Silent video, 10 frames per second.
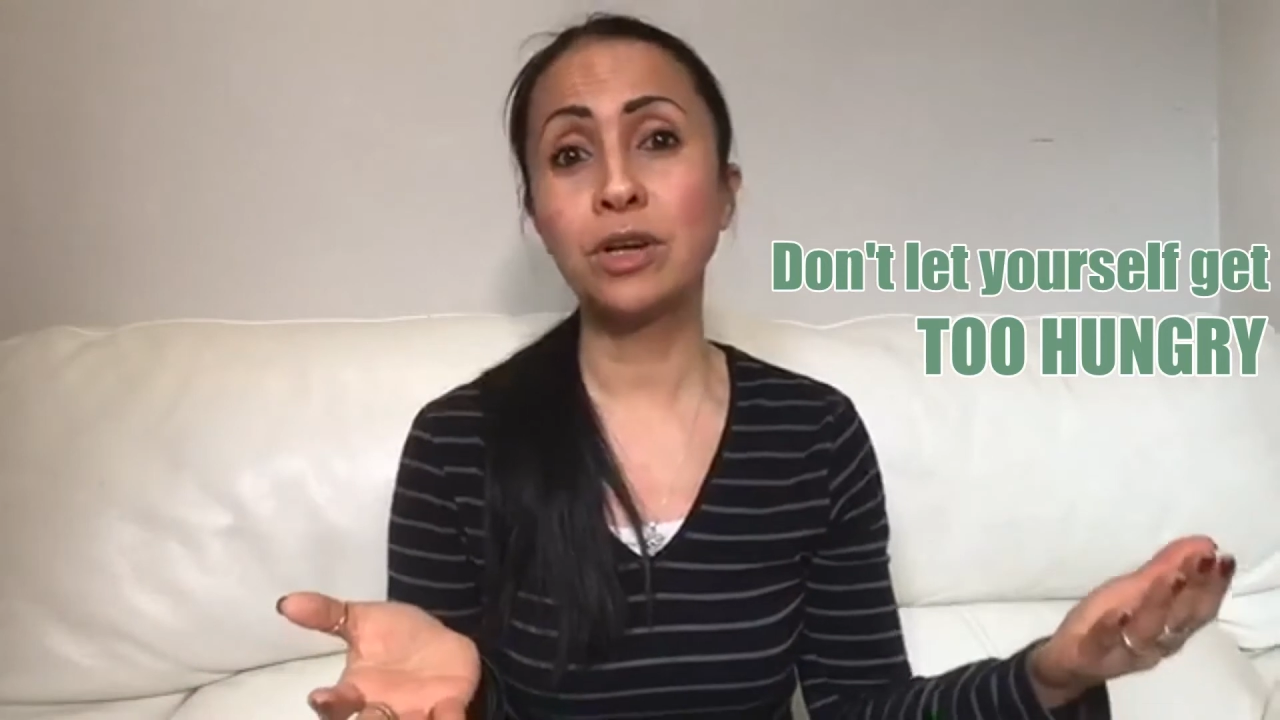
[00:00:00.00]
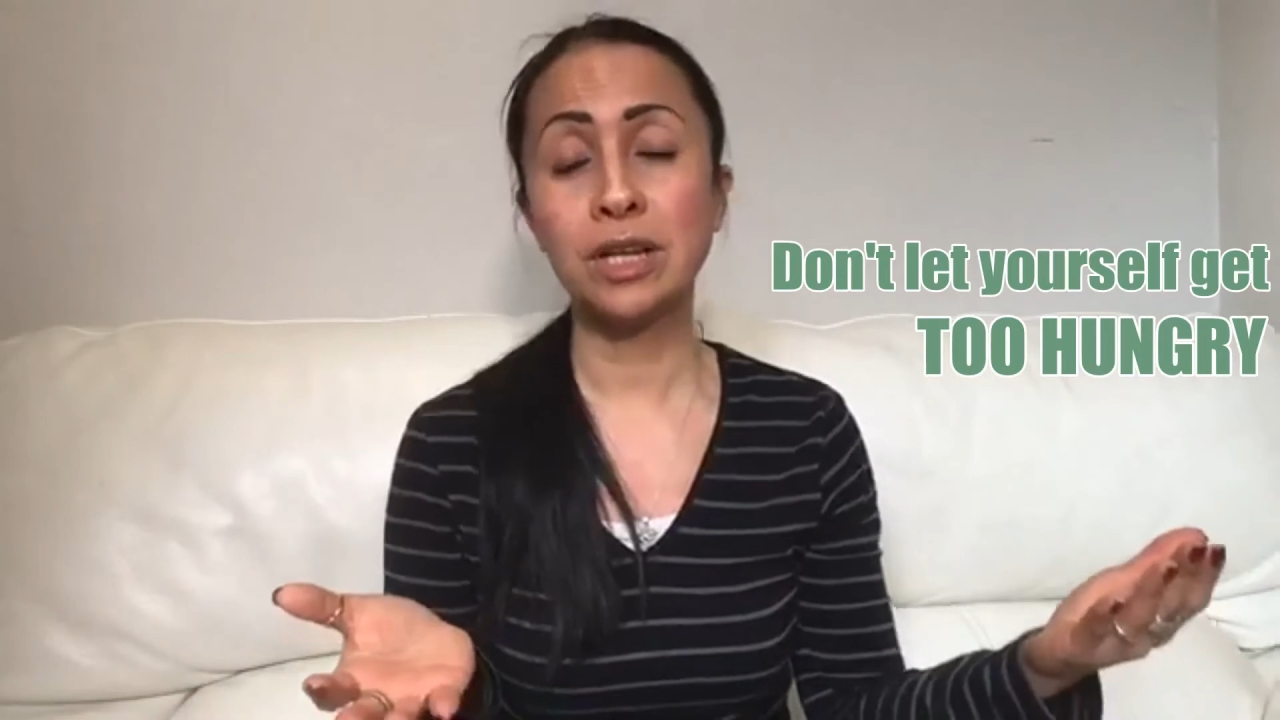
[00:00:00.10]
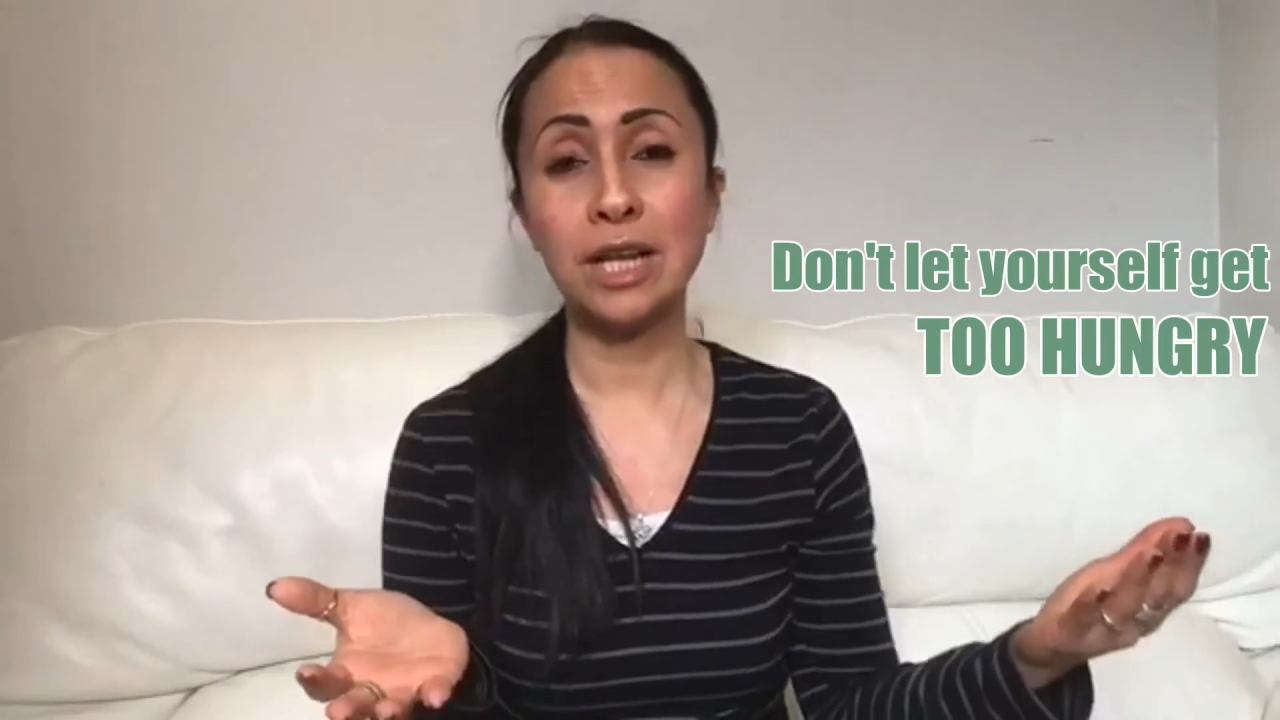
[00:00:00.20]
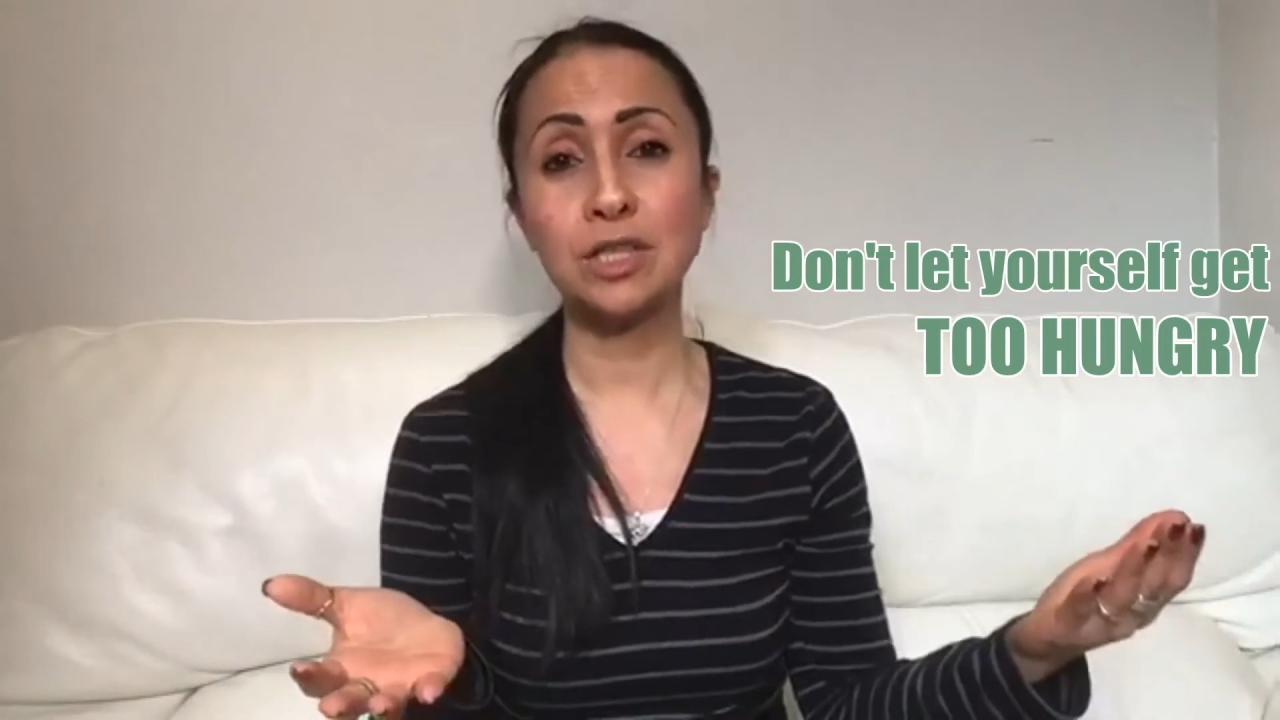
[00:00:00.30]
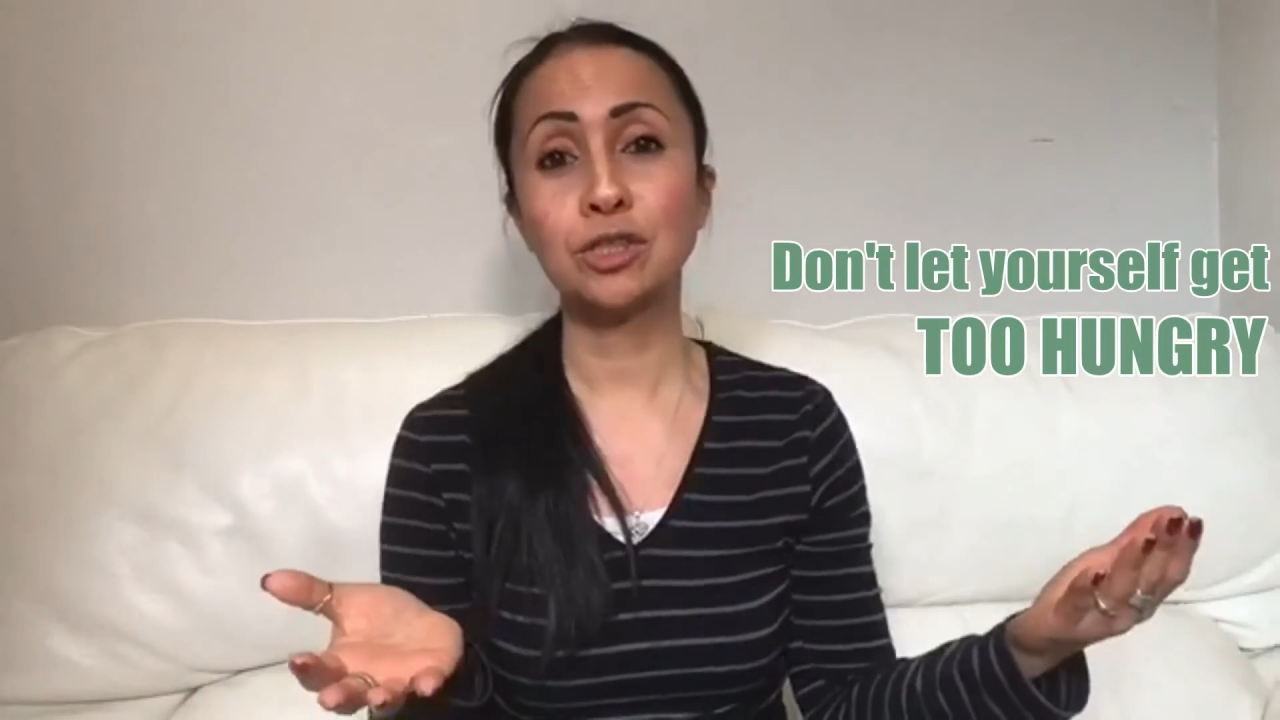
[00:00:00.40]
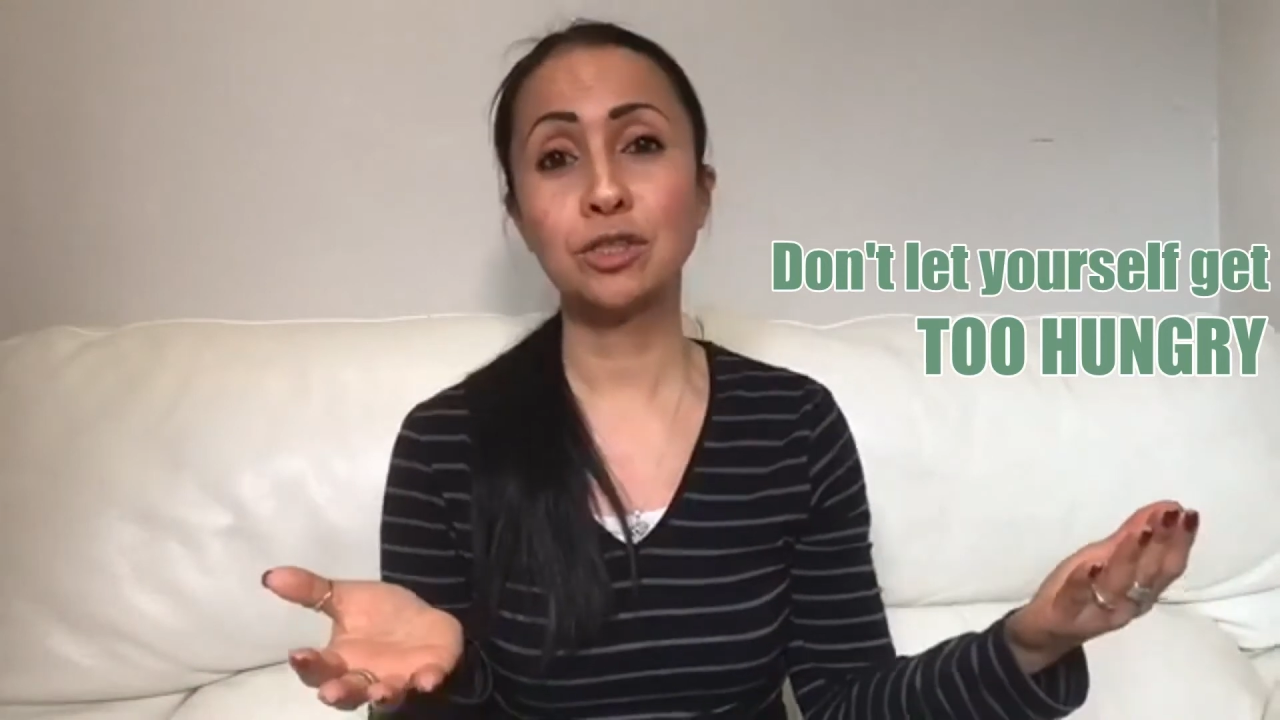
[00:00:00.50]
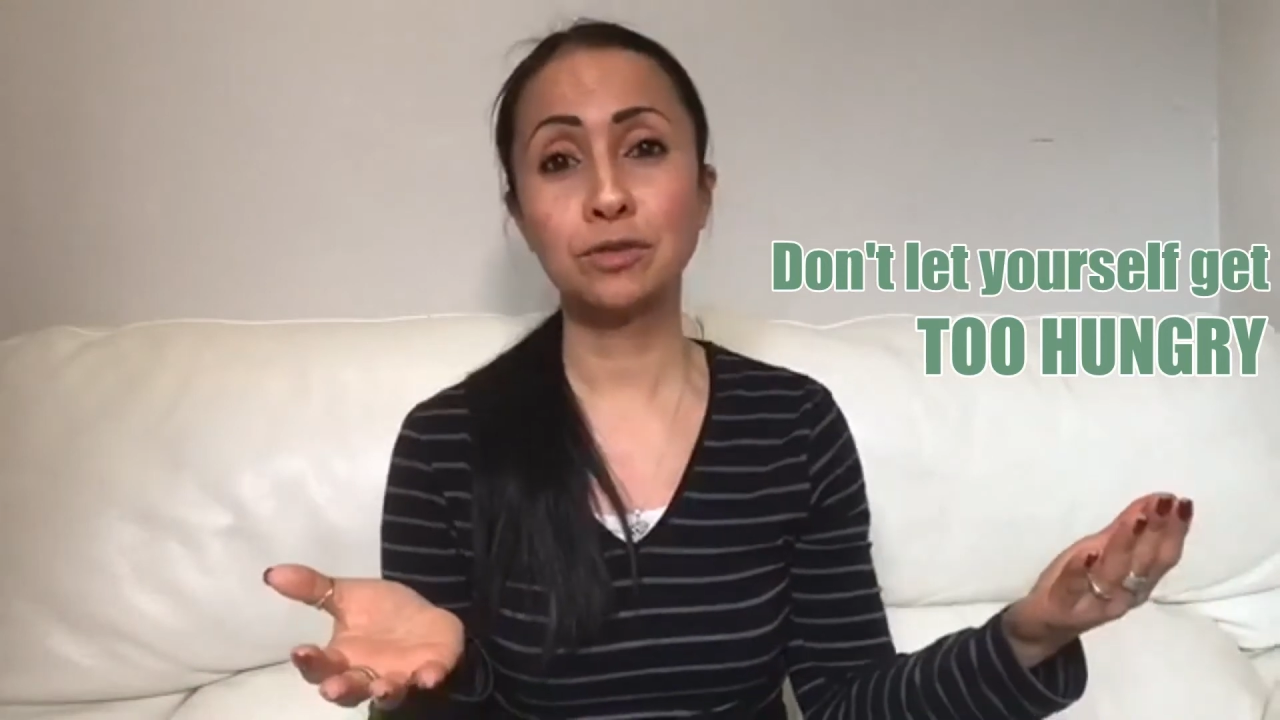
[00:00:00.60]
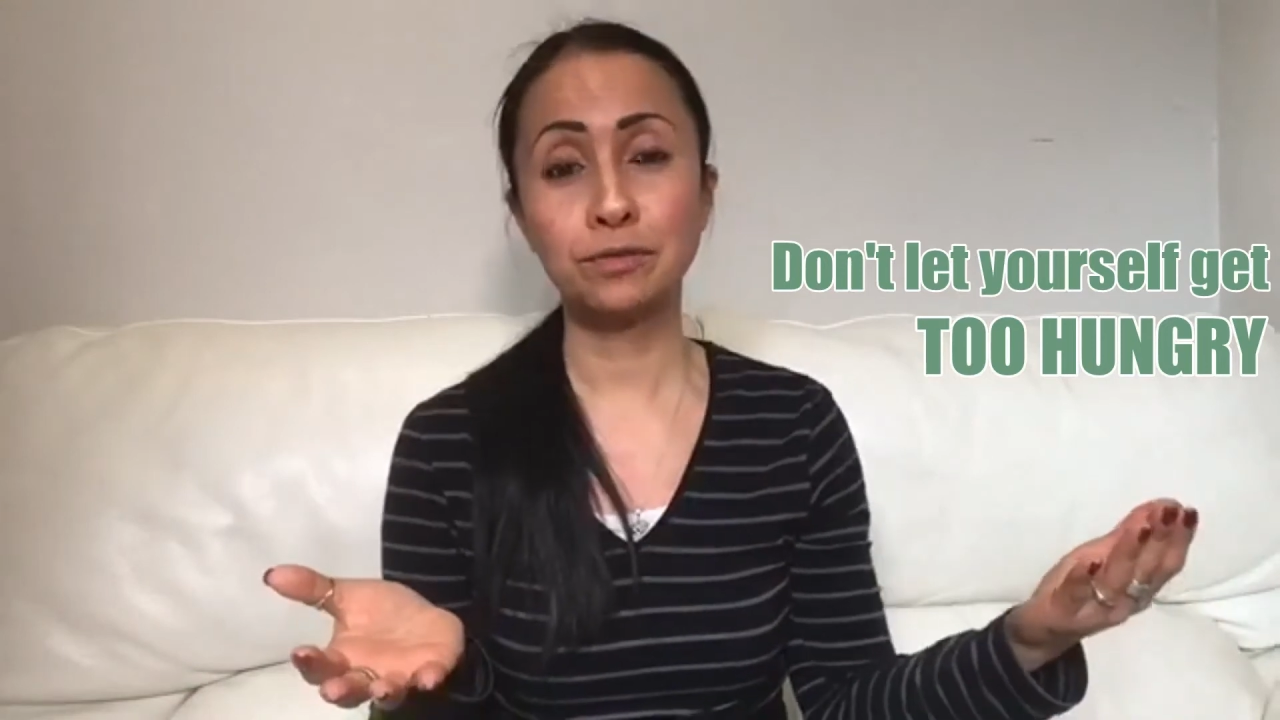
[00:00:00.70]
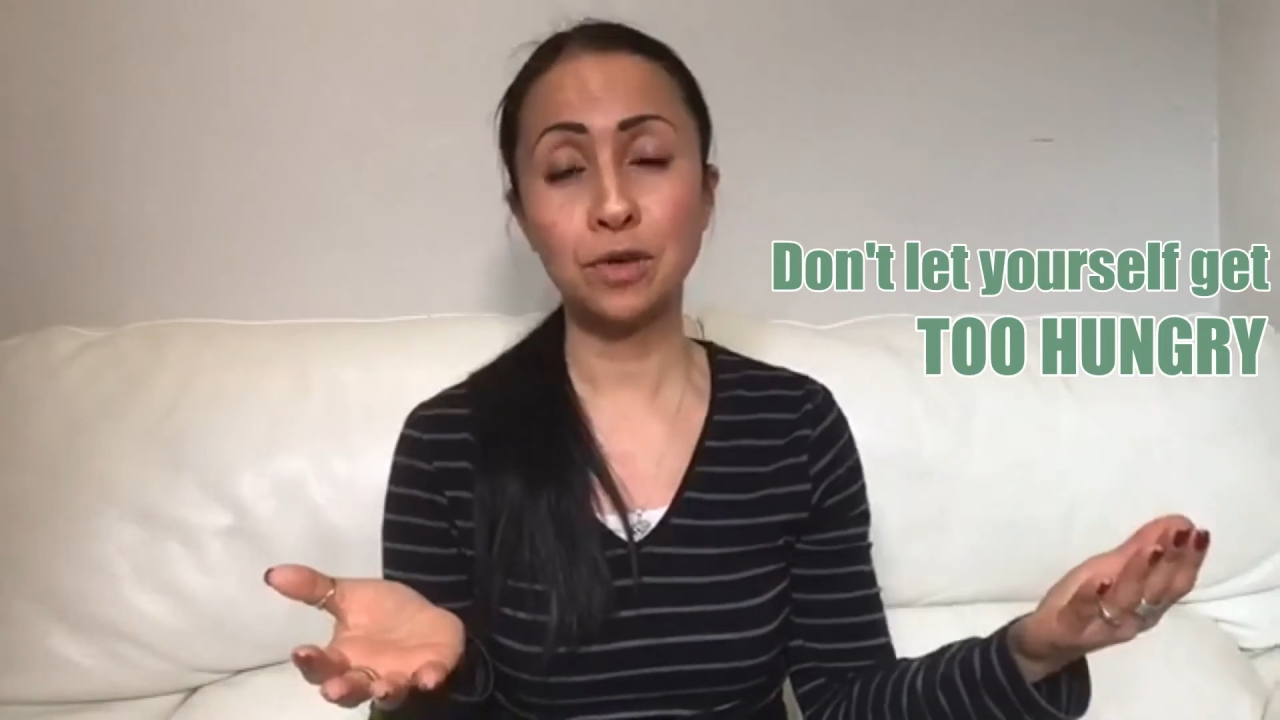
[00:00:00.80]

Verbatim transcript: connection to